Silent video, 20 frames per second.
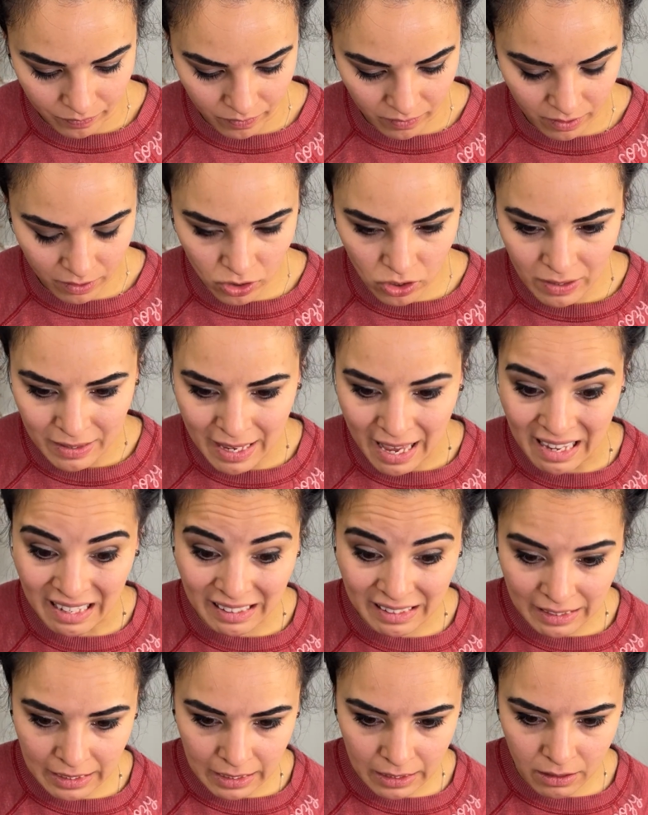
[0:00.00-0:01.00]
just get
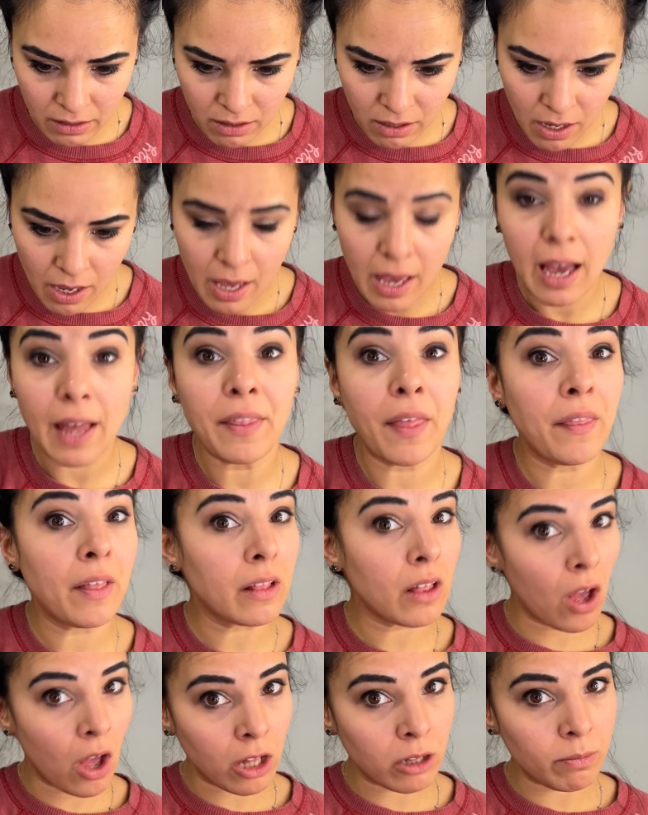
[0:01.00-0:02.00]
clean, and then they'll
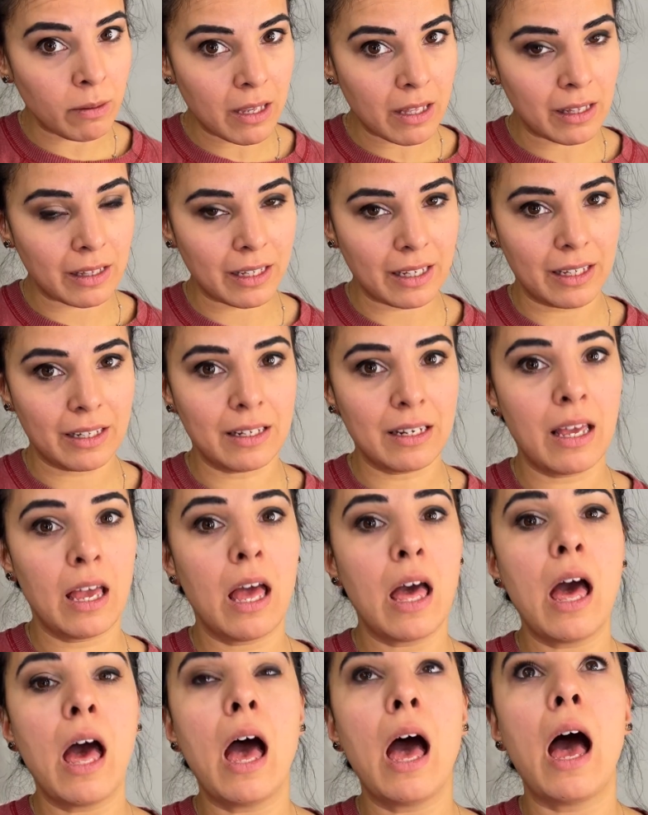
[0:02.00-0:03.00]
all be clean.
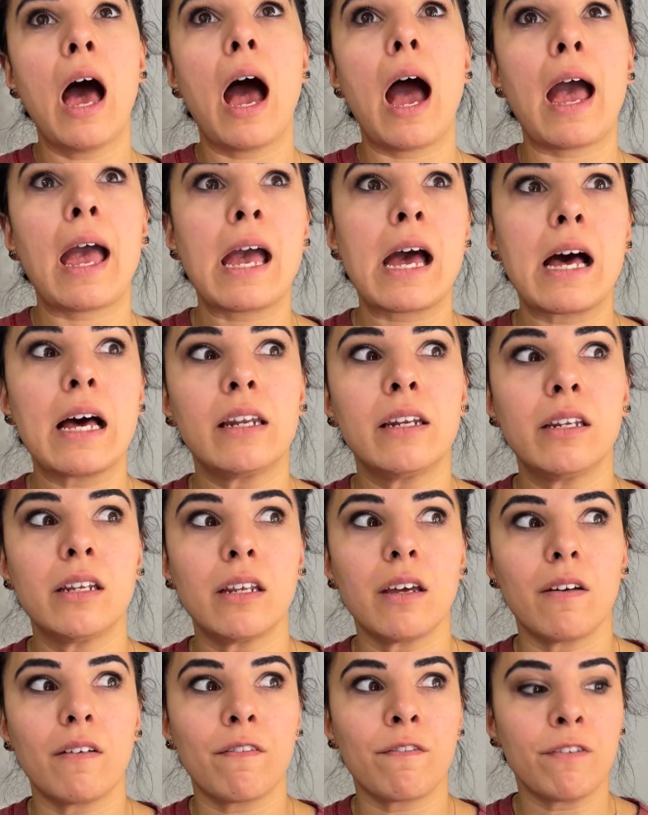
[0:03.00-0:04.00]
And
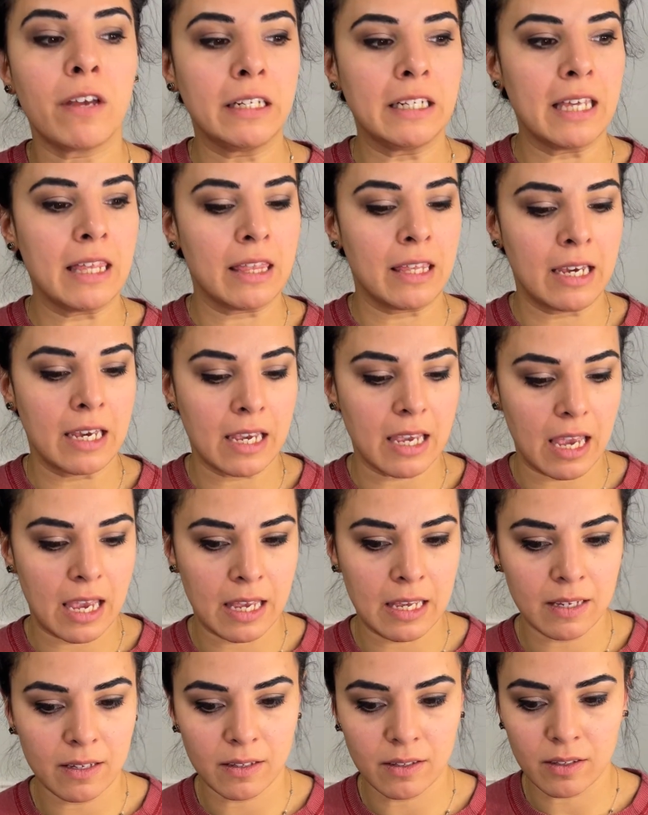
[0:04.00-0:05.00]
funny thing
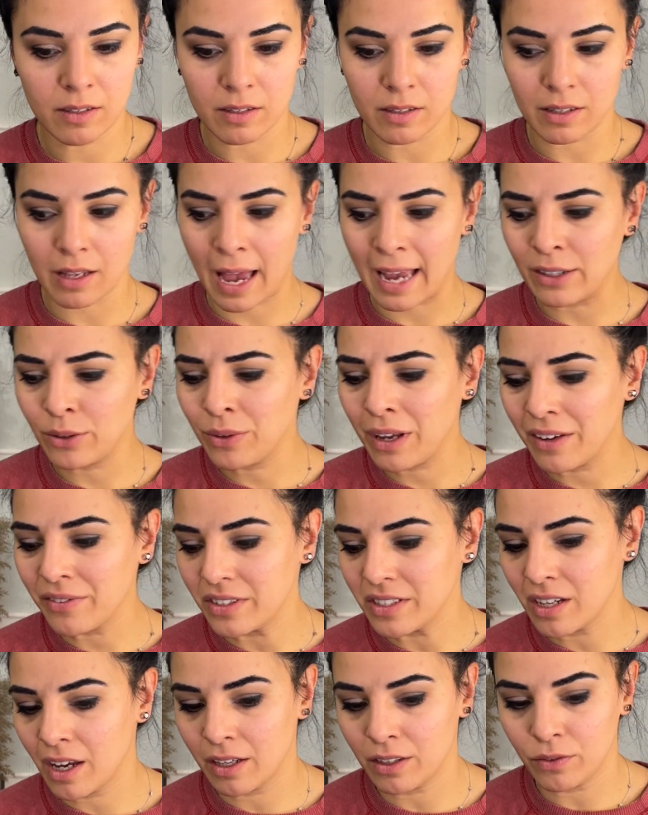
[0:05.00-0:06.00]
is, I don't have a
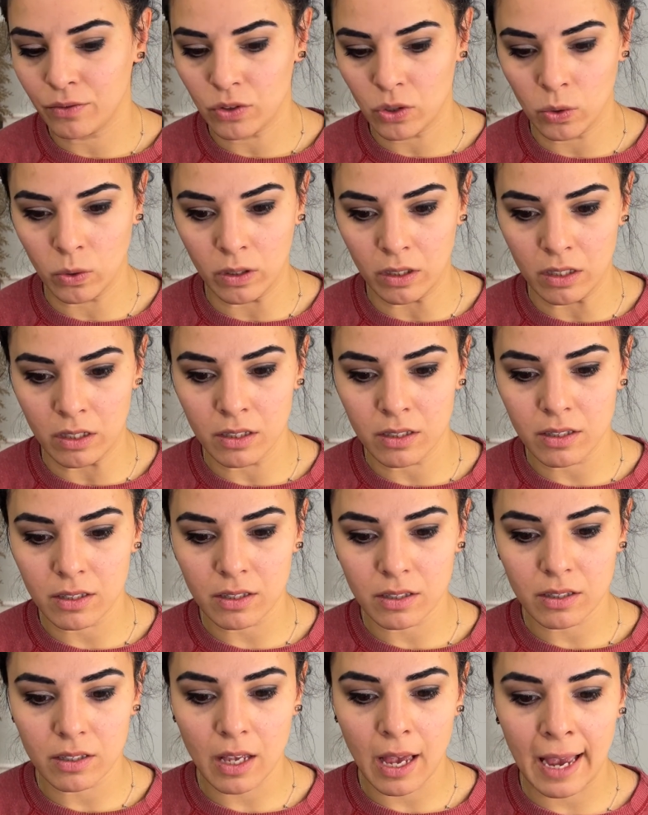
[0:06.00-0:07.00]
ton of
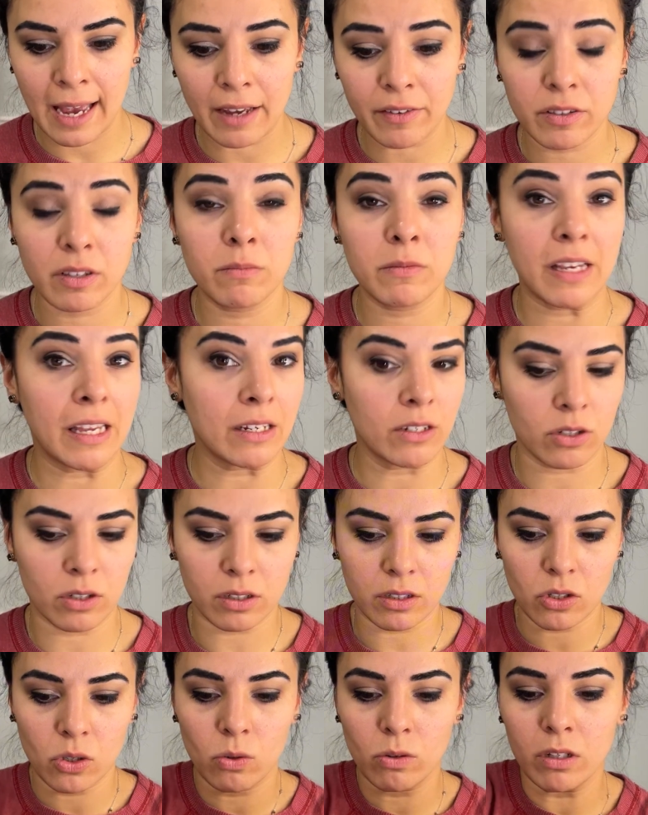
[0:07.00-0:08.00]
tools. I have some dental
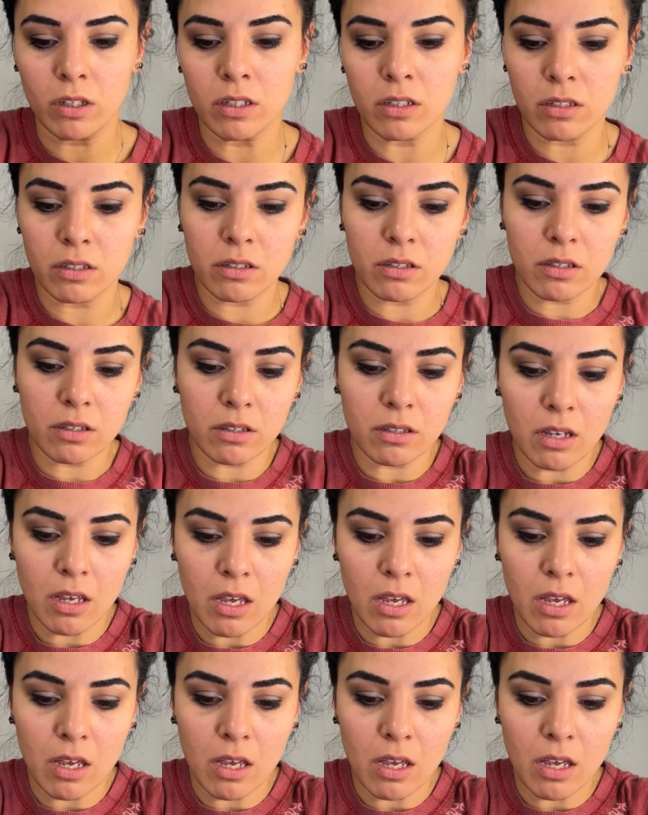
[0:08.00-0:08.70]
tools